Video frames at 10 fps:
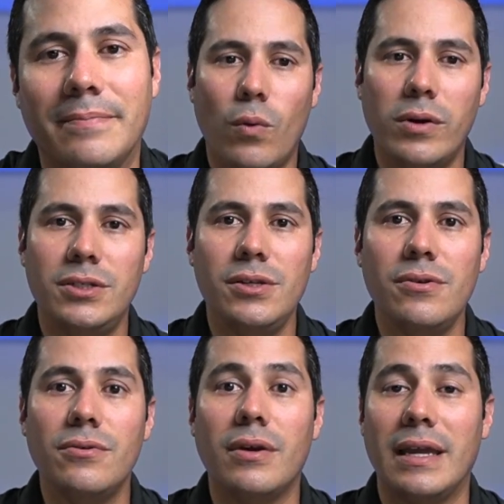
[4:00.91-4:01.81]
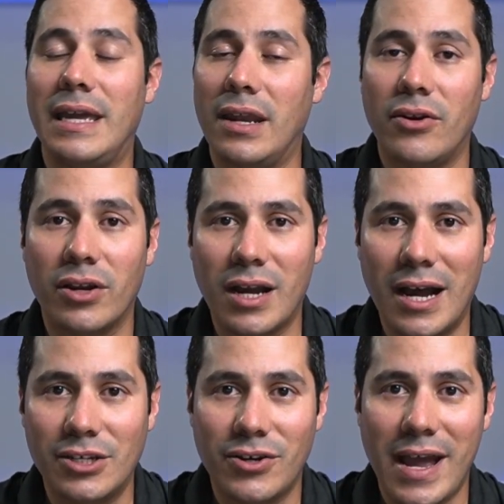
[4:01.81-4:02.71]
Once you get under
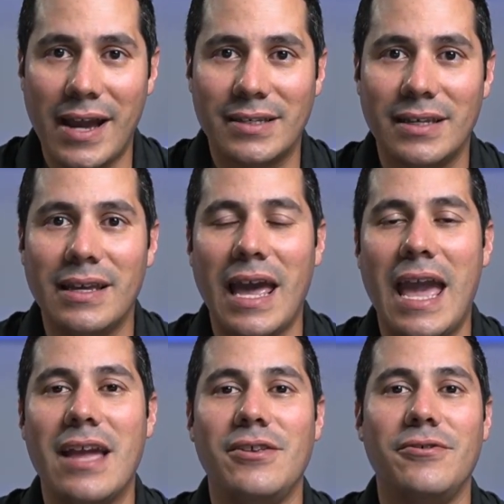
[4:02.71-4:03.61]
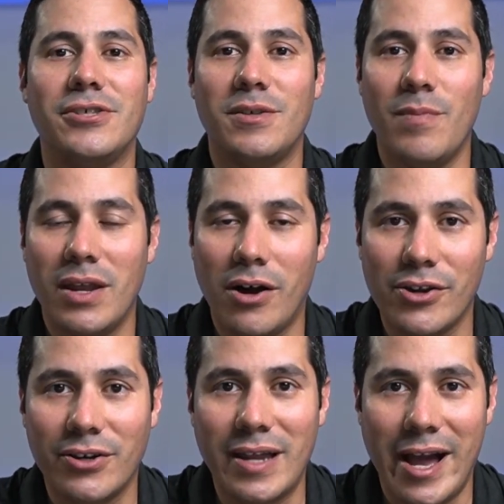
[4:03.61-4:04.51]
contract and you submit all
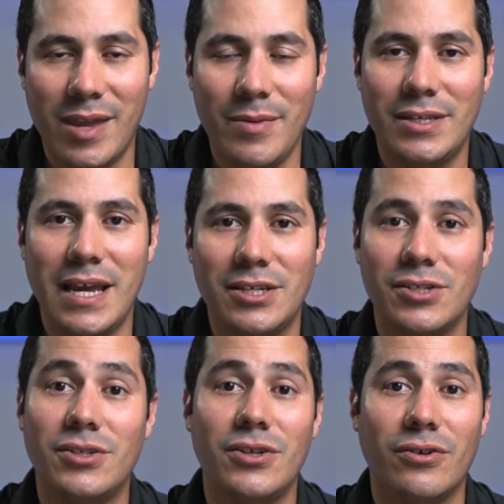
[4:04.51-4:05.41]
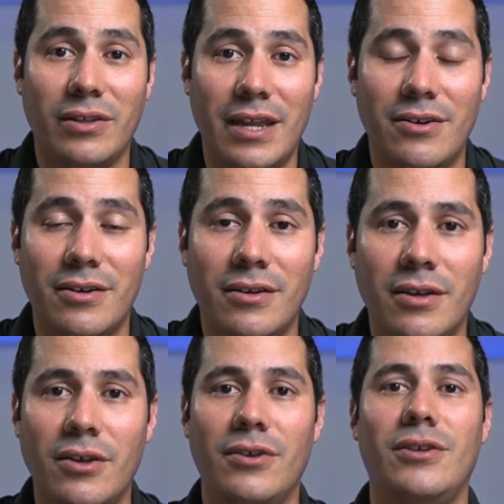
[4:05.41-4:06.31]
your documentation to your
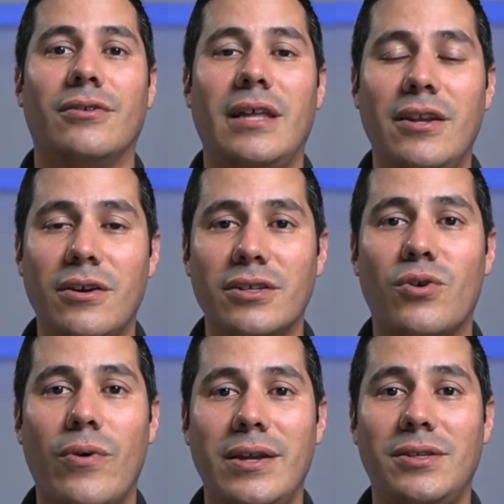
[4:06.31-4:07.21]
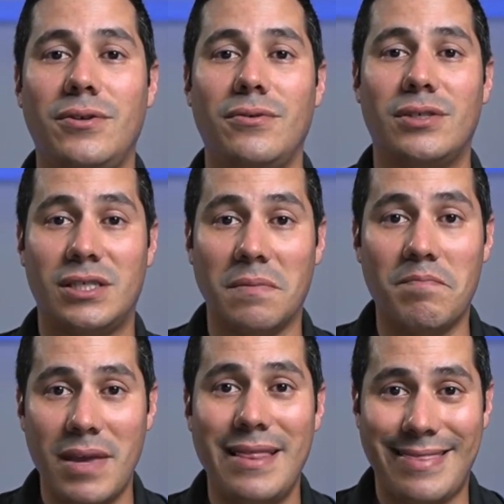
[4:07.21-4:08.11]
lender is going to
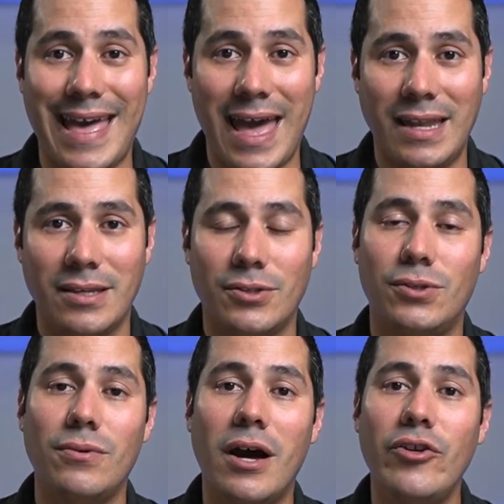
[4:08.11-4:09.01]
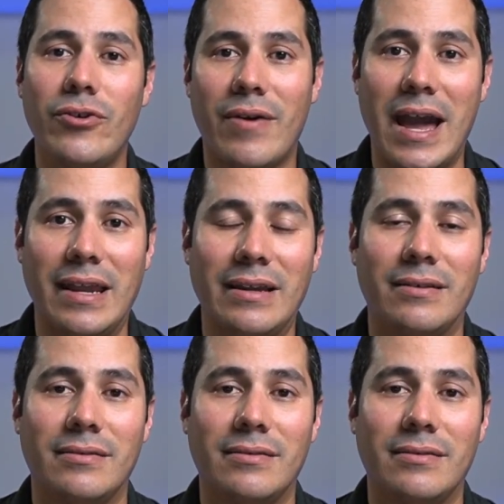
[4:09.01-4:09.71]
submit that to underwriting.